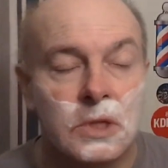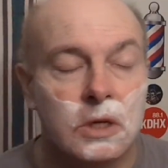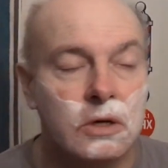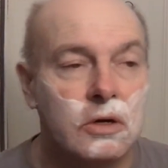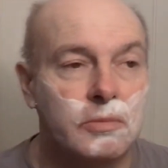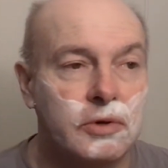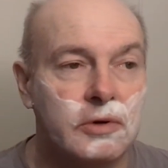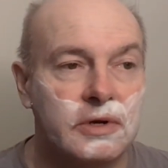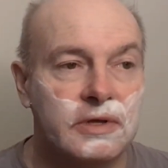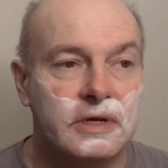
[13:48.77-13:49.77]
Oh
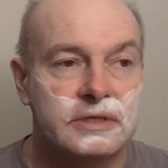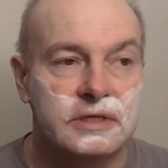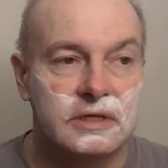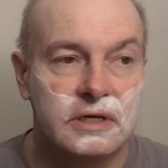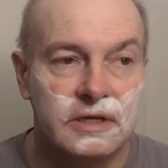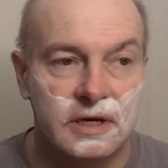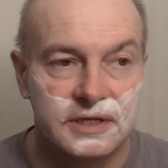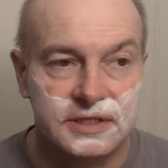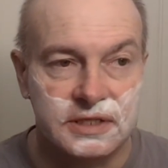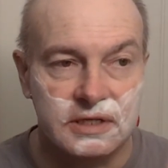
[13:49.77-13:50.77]
boy,
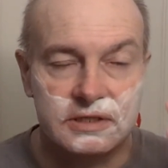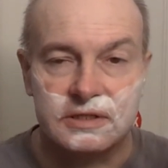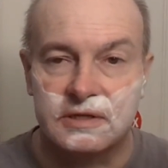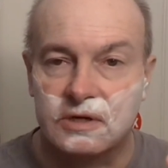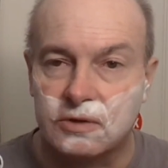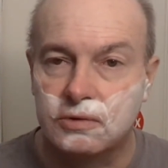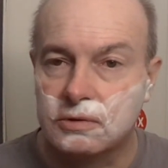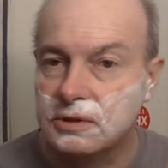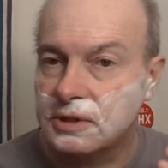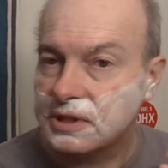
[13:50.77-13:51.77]
that scent and that
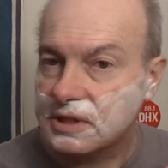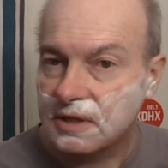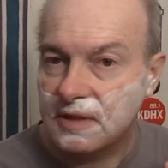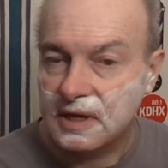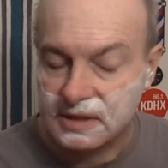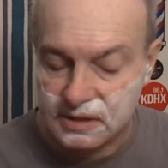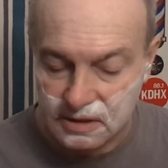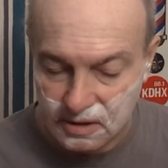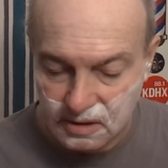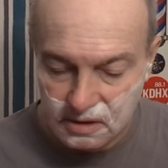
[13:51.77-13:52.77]
coolness on that
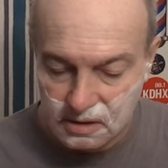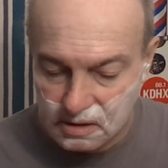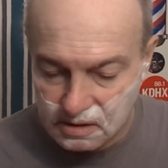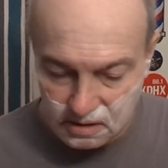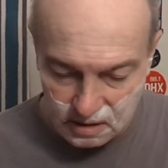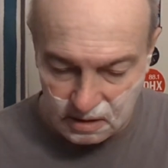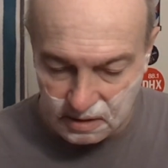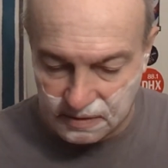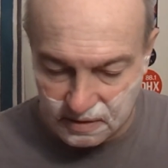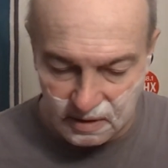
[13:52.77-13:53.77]

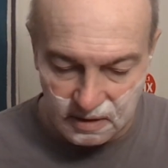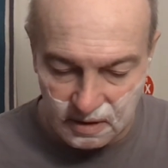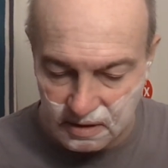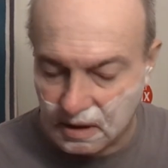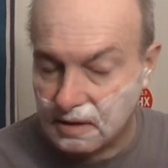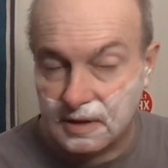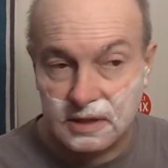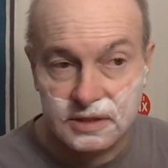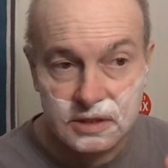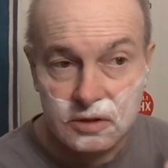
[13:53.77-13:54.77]
on
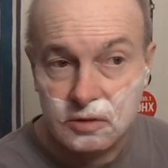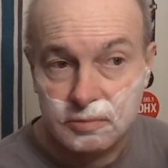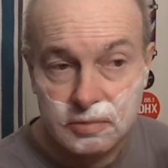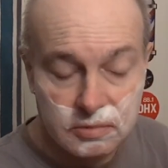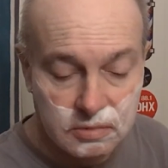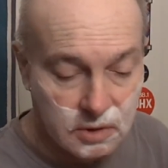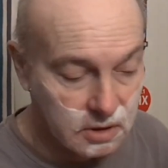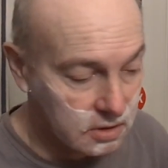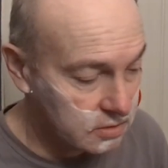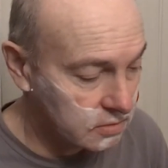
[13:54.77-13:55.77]
that soap,
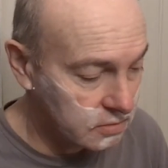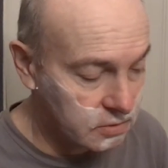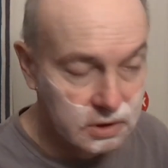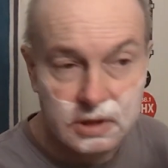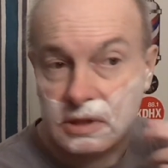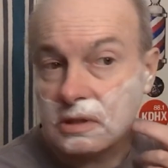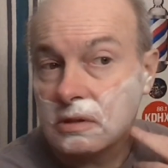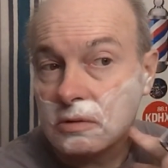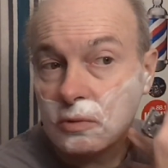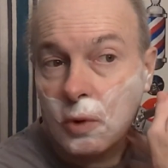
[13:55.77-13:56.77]
really,
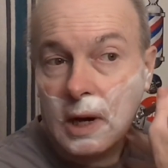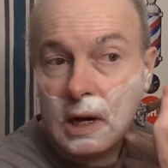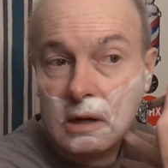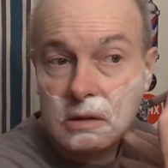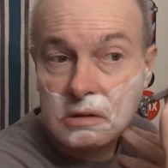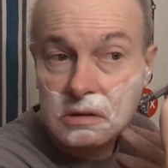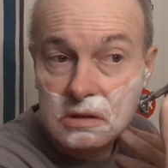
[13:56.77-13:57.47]
wow.